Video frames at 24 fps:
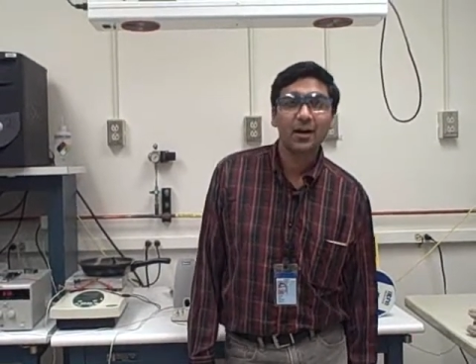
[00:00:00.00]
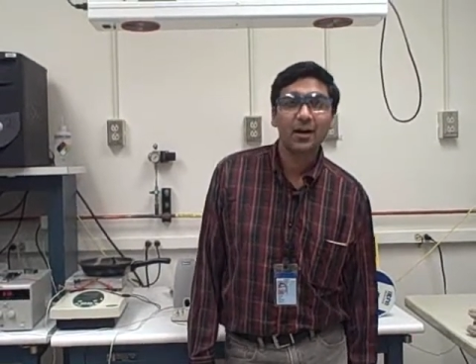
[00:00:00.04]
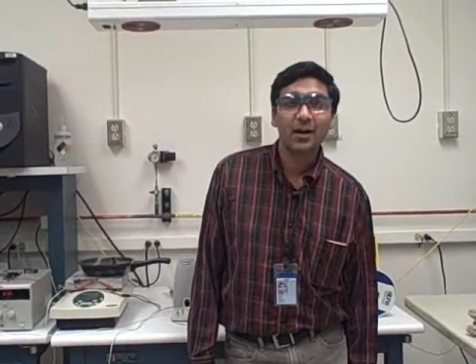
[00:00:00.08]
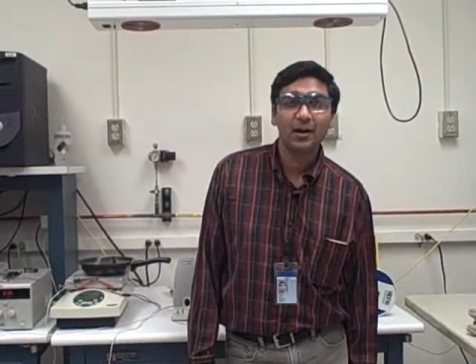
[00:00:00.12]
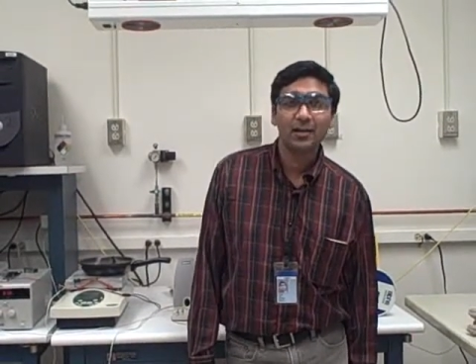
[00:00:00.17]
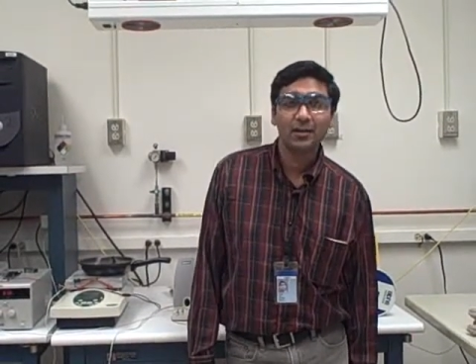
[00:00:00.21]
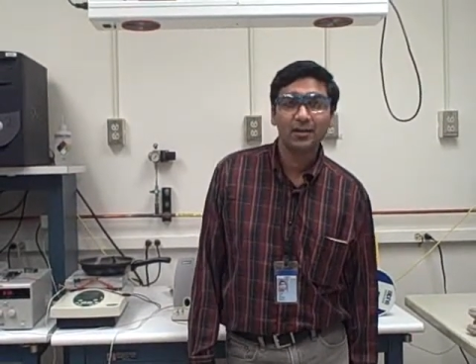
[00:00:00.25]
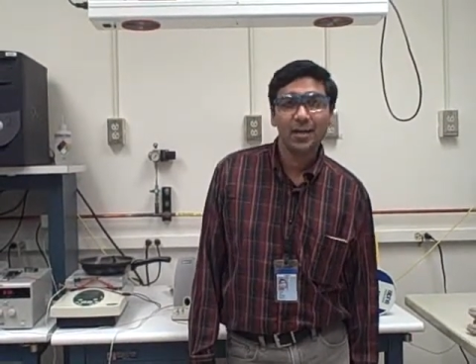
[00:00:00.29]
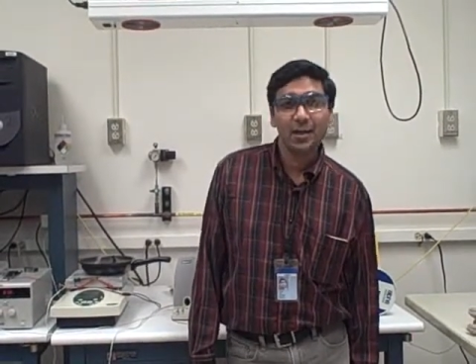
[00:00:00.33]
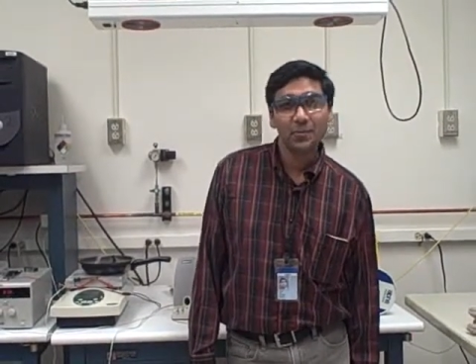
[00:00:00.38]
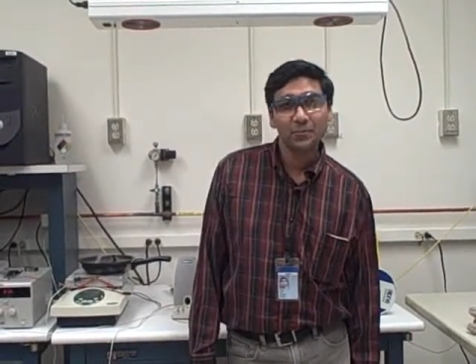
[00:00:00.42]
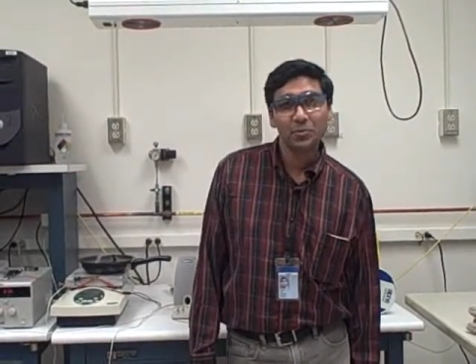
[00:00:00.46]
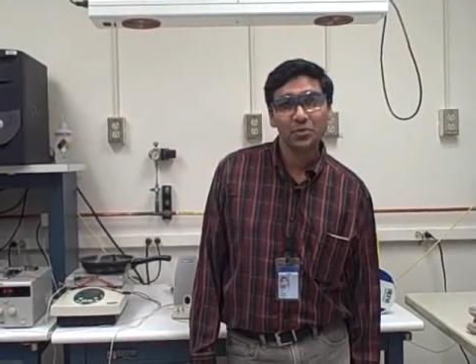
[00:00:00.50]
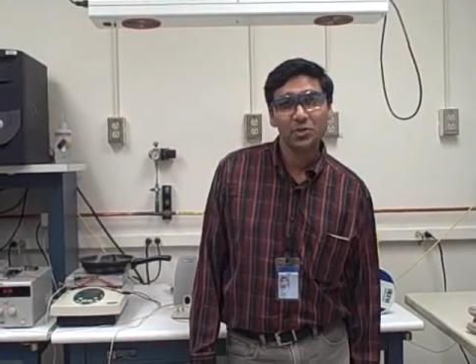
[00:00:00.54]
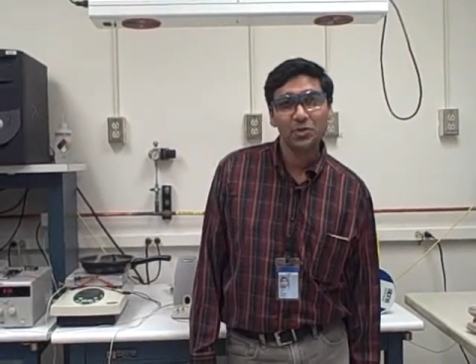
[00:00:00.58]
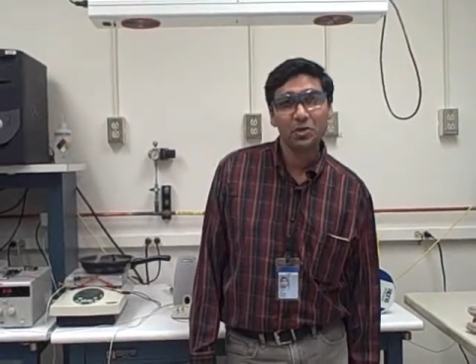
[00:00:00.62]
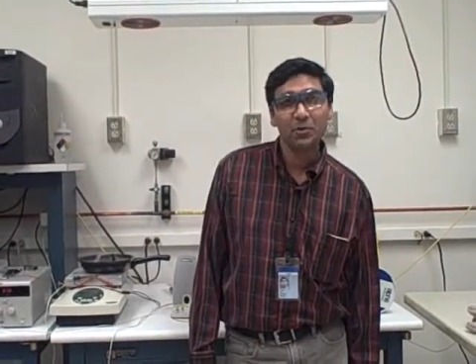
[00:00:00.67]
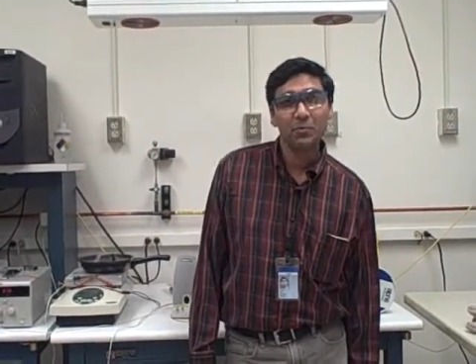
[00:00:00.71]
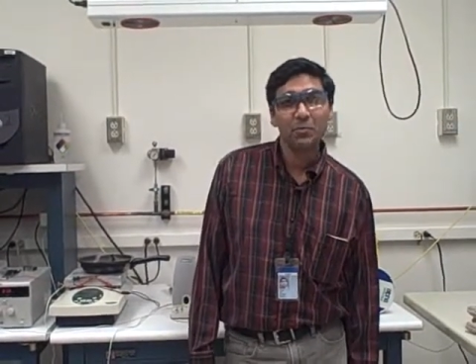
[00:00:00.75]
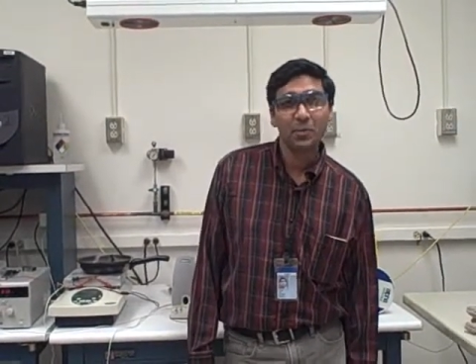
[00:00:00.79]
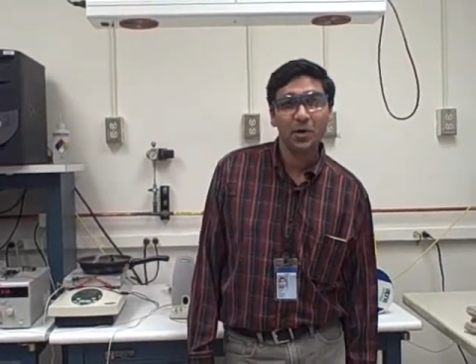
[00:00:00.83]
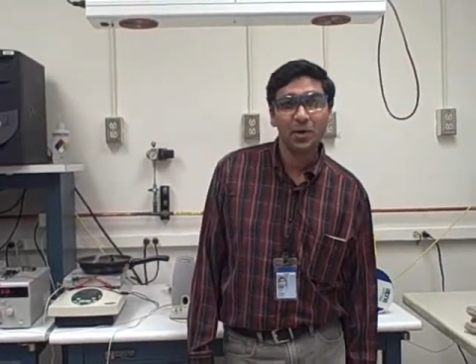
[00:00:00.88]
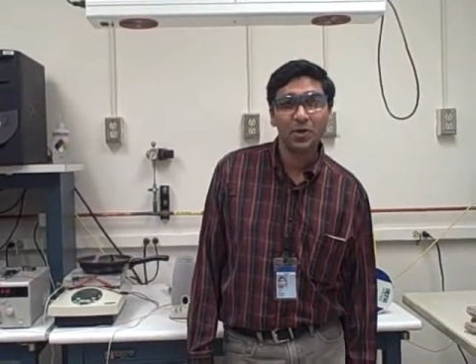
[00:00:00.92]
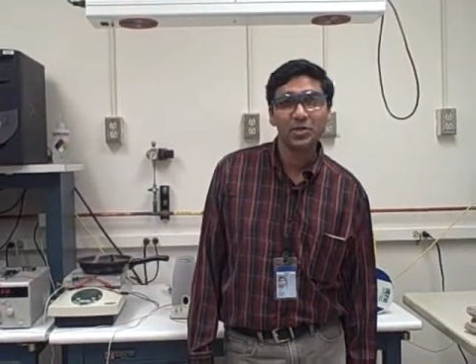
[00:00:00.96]
uh,
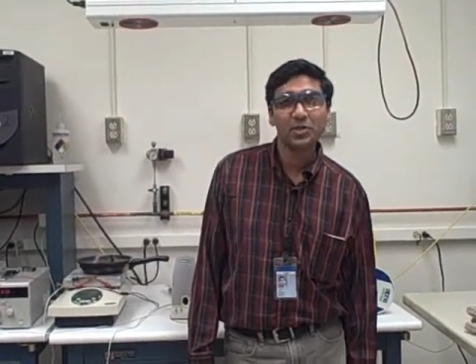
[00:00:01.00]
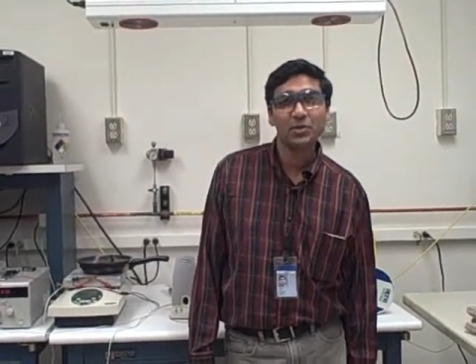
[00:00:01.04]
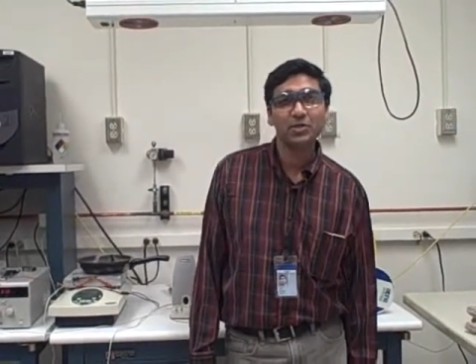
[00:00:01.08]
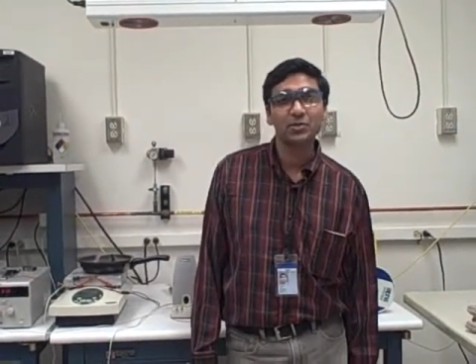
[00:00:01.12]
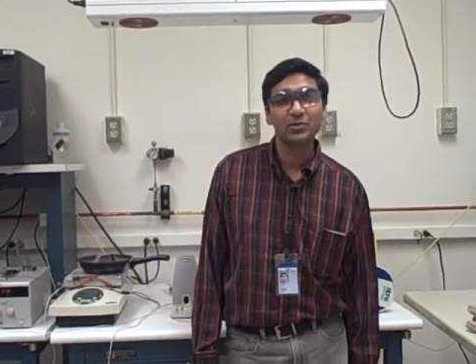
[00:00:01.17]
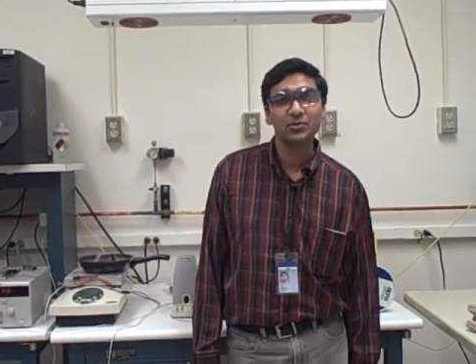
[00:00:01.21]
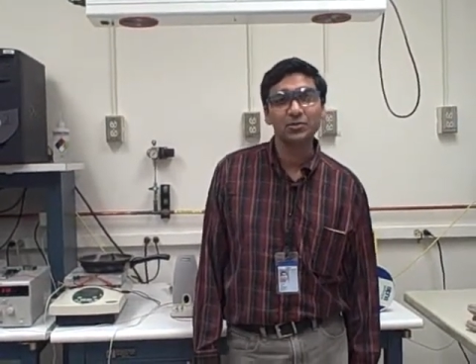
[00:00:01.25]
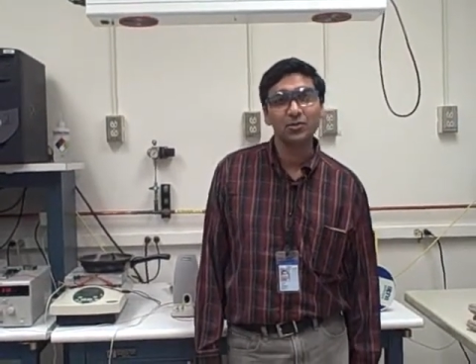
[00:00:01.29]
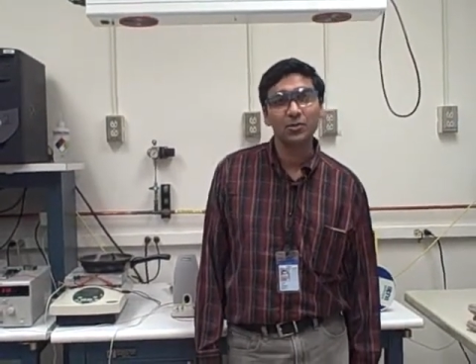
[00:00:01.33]
temperature, pressure,